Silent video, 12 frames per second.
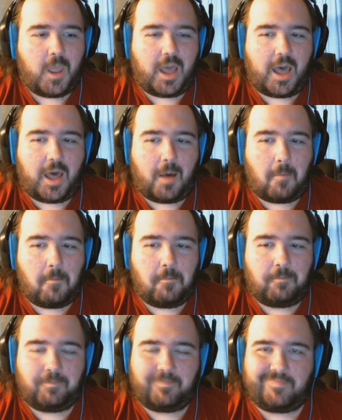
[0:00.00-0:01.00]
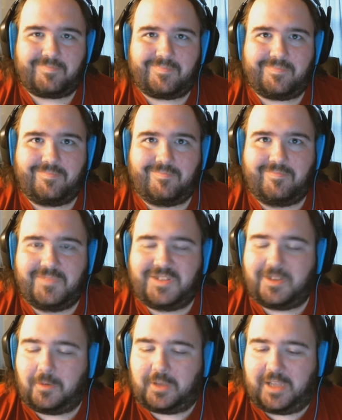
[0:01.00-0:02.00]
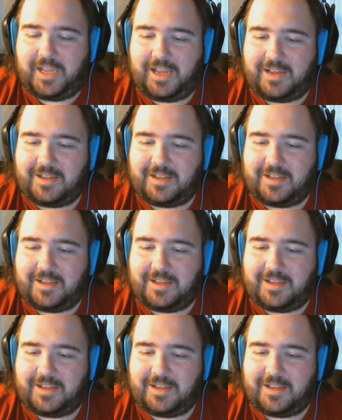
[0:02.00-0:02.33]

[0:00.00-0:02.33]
Um, so yeah,